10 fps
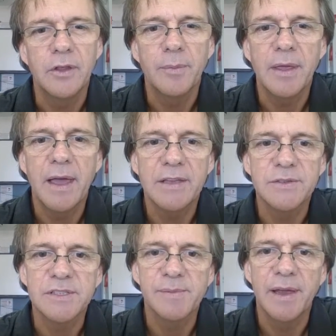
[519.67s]
So you're being
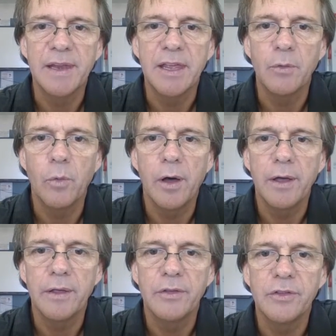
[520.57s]
asked to explain here,
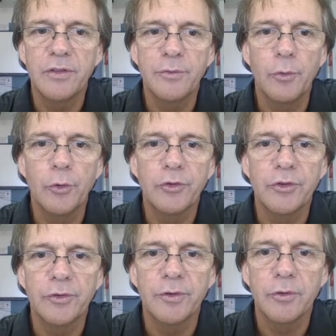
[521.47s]
why is this
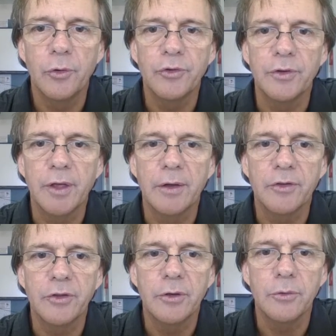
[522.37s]
force that's causing it to go
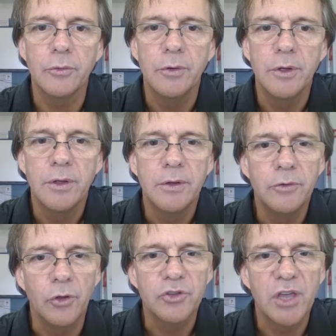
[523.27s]
in a circle
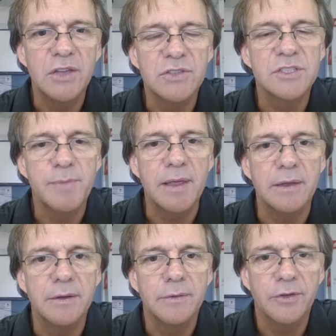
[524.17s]
not change the
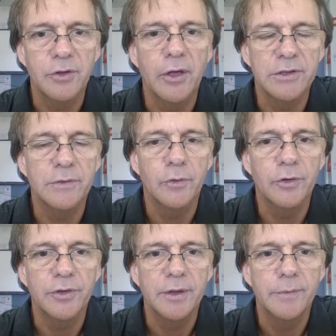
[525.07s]
speed, the size of the
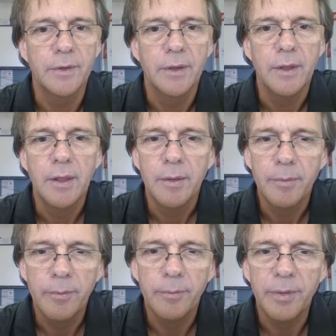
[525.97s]
velocity,
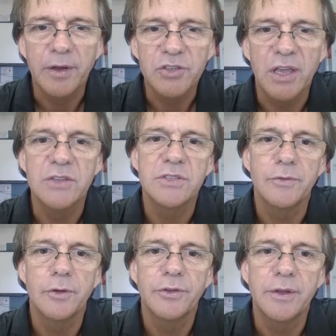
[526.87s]
but it changes
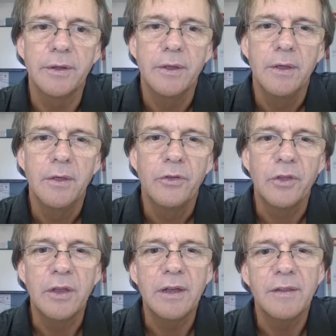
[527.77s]
the velocity.
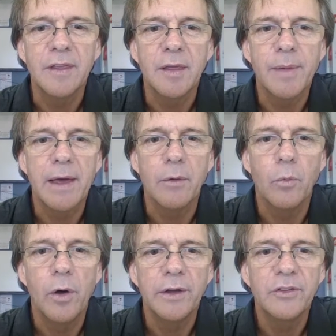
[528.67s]
So you need to think
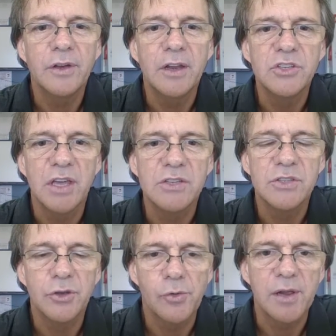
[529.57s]
about, why does it only
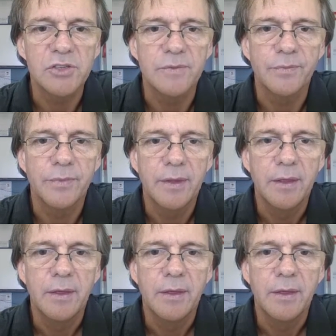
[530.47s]
change the direction?